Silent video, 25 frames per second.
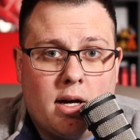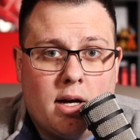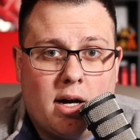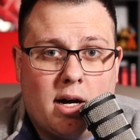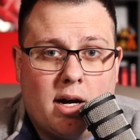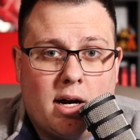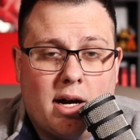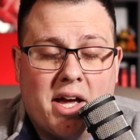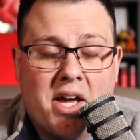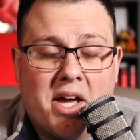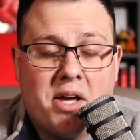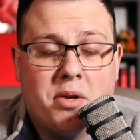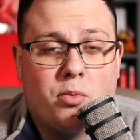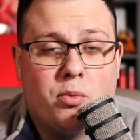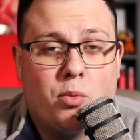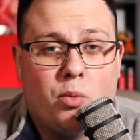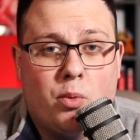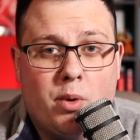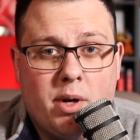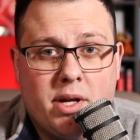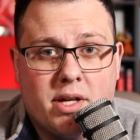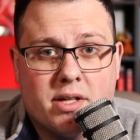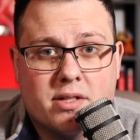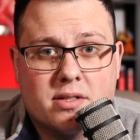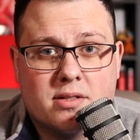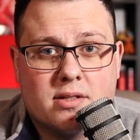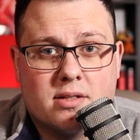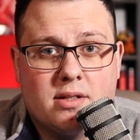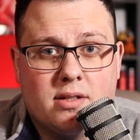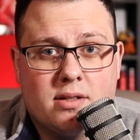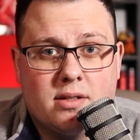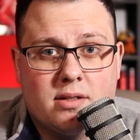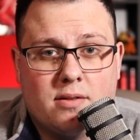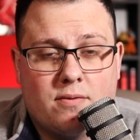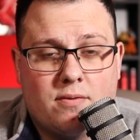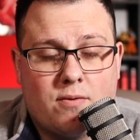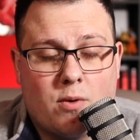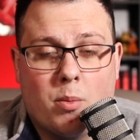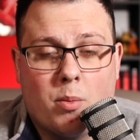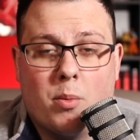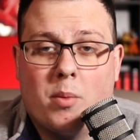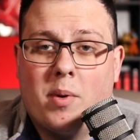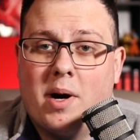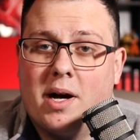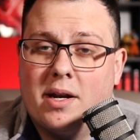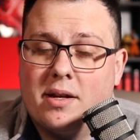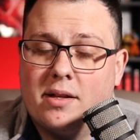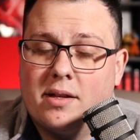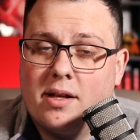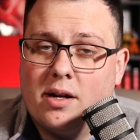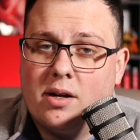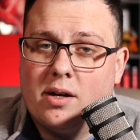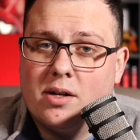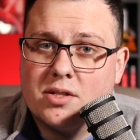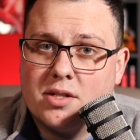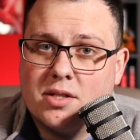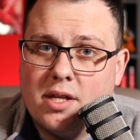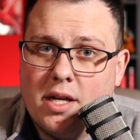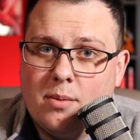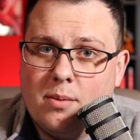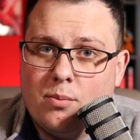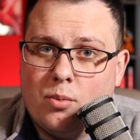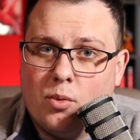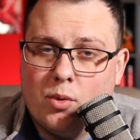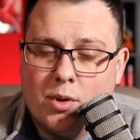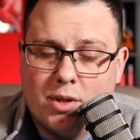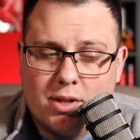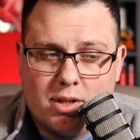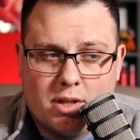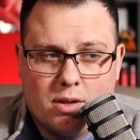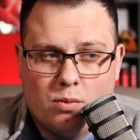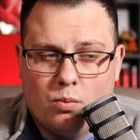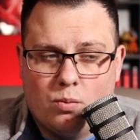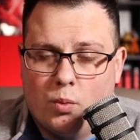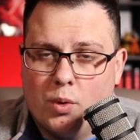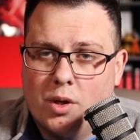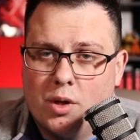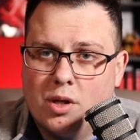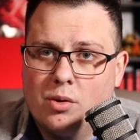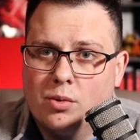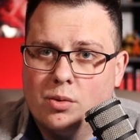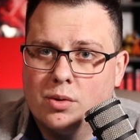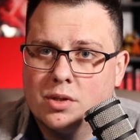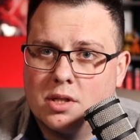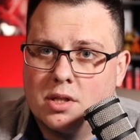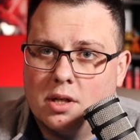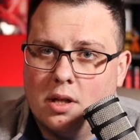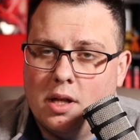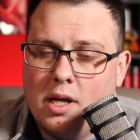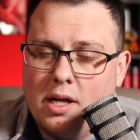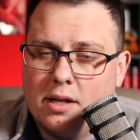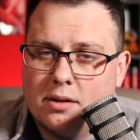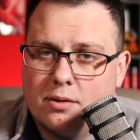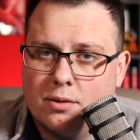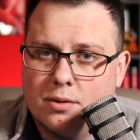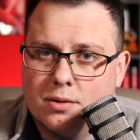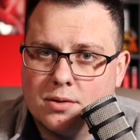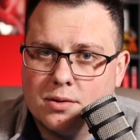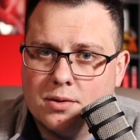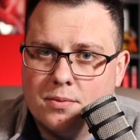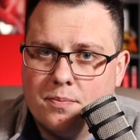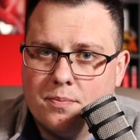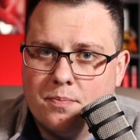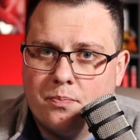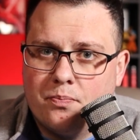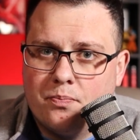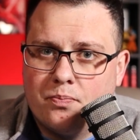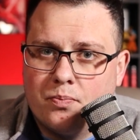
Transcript: uh, at risk from a monetary standpoint than we do as collectors.